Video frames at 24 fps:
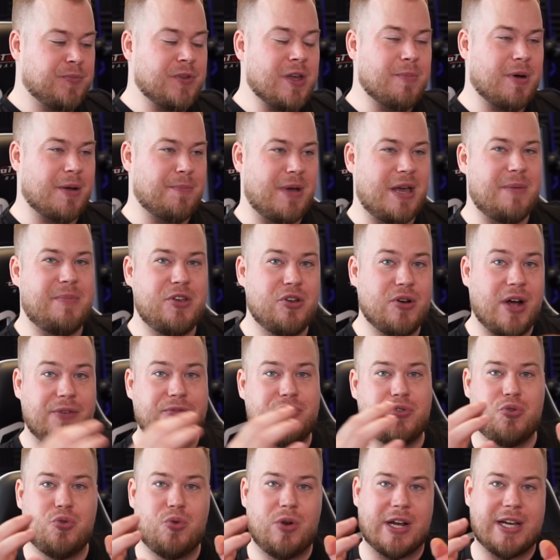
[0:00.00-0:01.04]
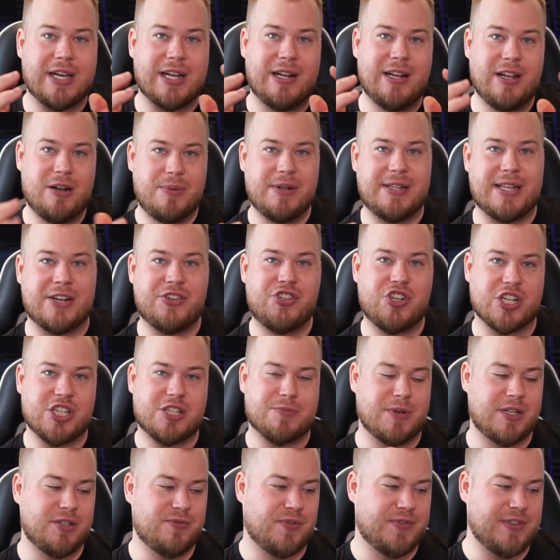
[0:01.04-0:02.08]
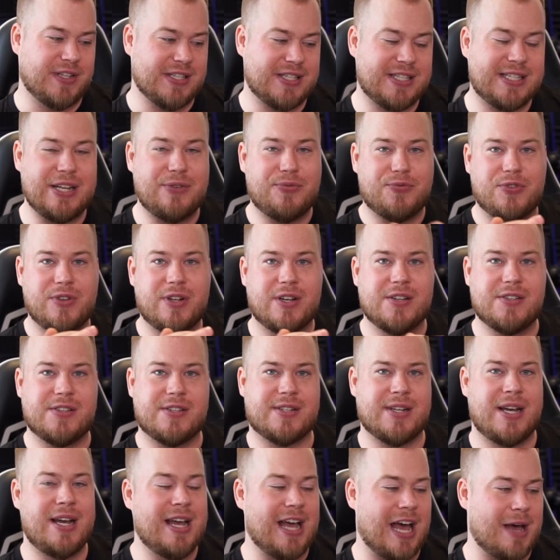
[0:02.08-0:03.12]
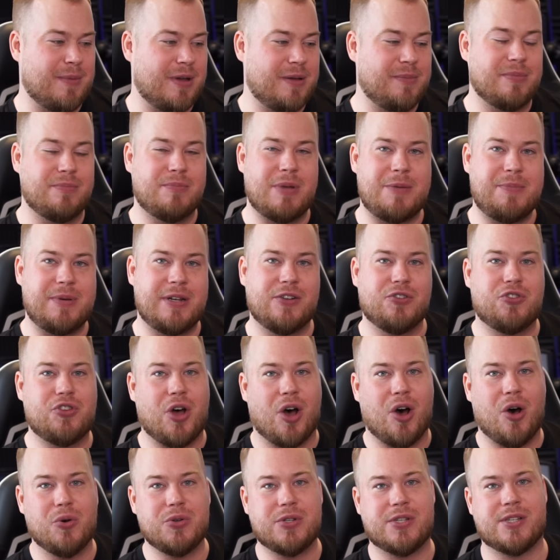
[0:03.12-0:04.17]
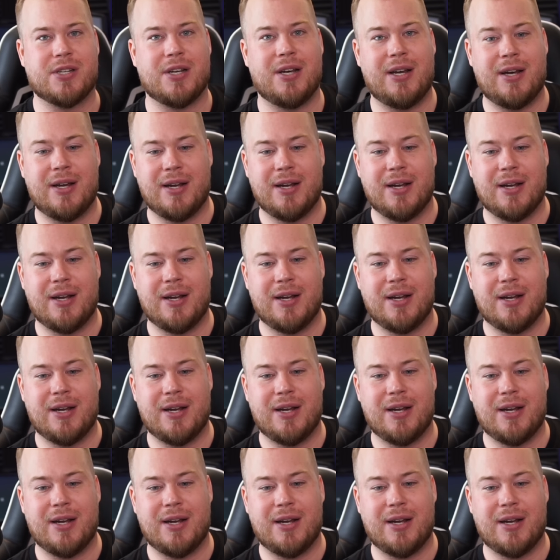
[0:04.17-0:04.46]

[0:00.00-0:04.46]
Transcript: but maybe you have to do like a little bit adjustments with the stiffness and maybe the toes.